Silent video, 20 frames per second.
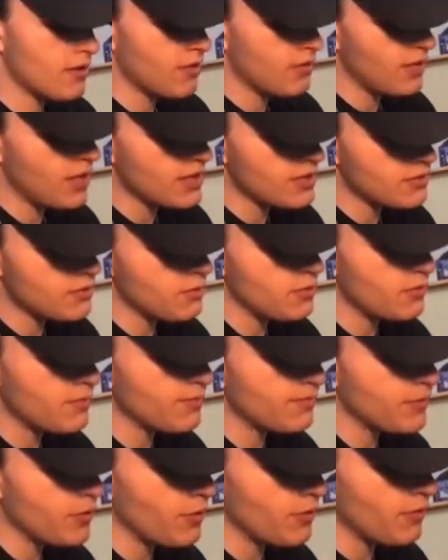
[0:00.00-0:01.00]
Oh, that's cool.
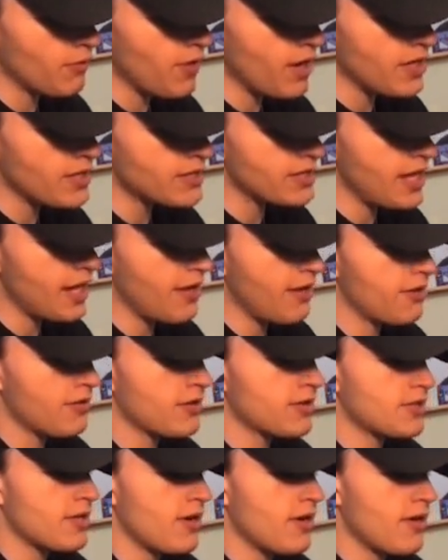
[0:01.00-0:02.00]
Nolan Ryan, Sandy
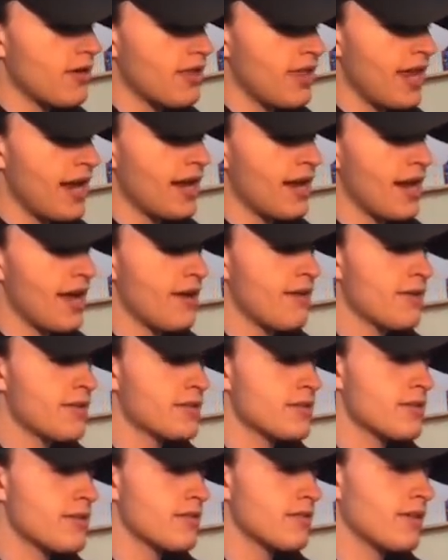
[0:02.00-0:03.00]
Alcantara, then and now
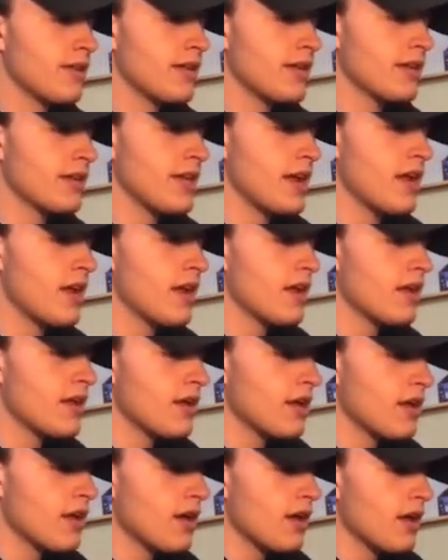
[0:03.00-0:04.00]
insert. I like that.
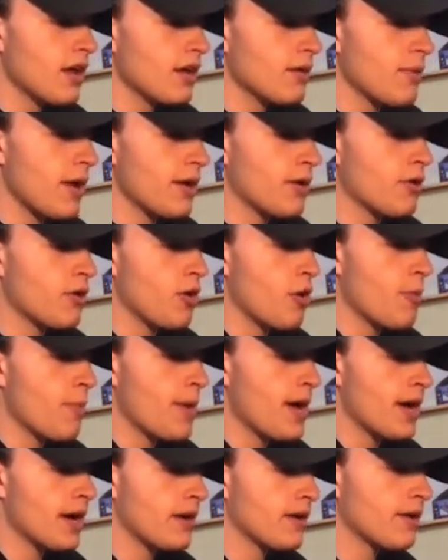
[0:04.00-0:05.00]
Michael
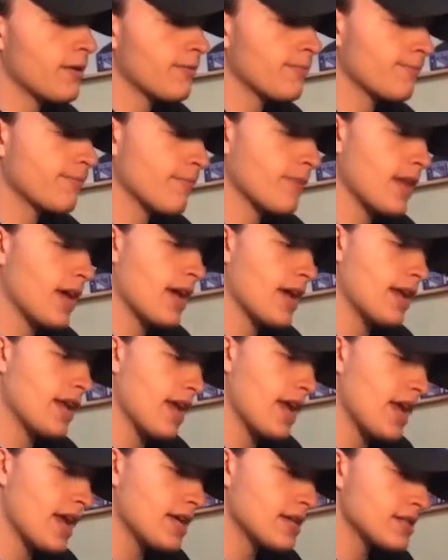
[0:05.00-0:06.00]
Kopech, and
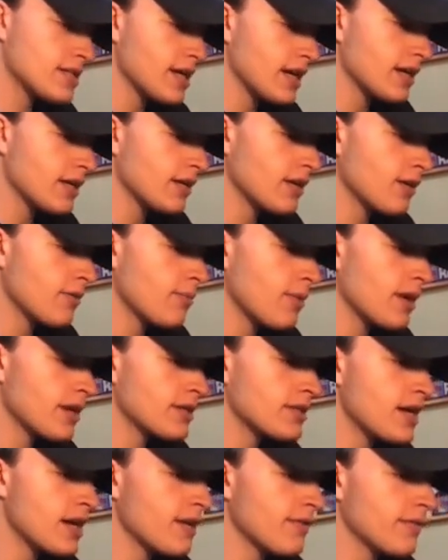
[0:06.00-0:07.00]
a second year Brendan
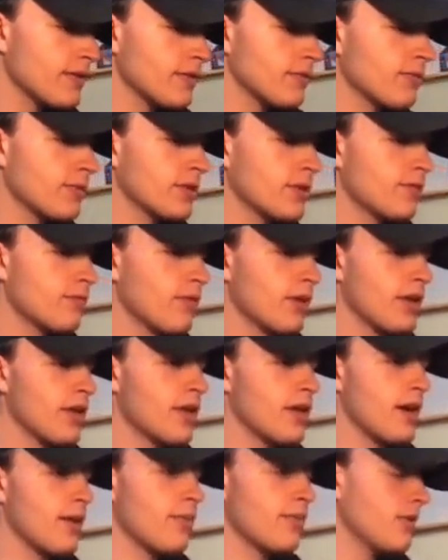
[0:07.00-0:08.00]
Donovan with the Rookie
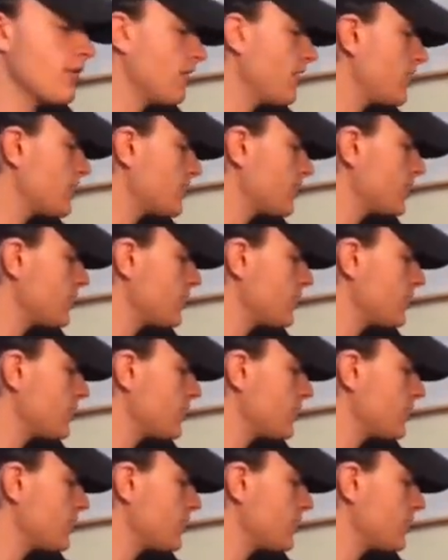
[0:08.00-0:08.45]
Cup logo. That's